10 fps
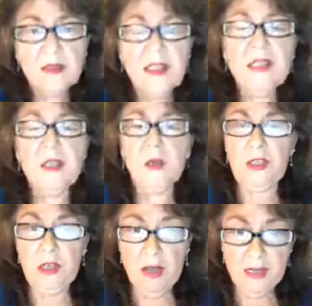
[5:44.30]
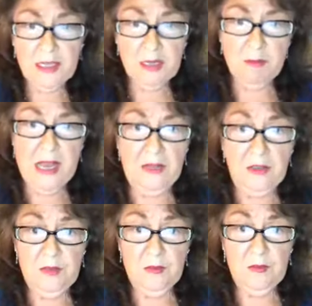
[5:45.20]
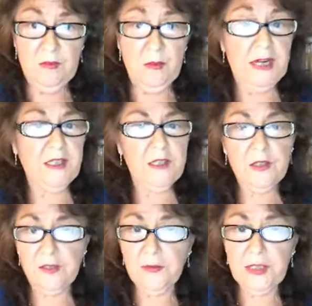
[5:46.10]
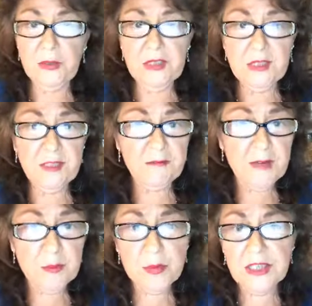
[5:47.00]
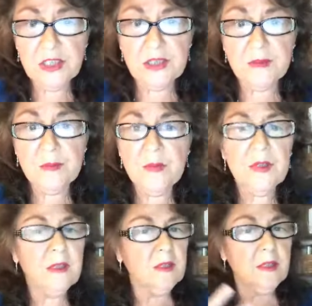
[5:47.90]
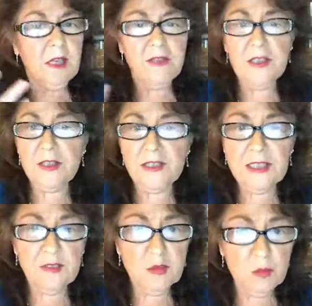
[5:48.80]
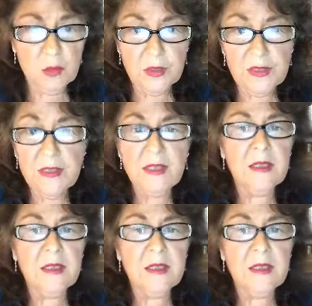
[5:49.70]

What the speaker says: thing that we're talking about: raising our frequency and vibration, loving ourselves more,